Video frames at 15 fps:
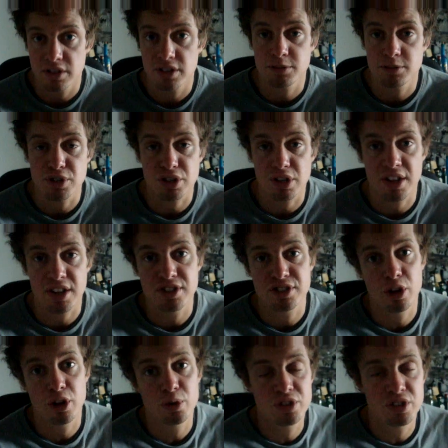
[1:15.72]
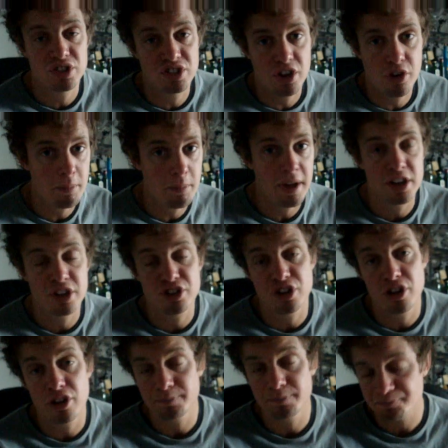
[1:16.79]
special guest host, general
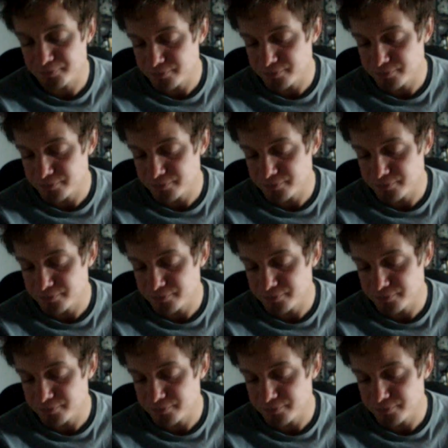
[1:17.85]
manager.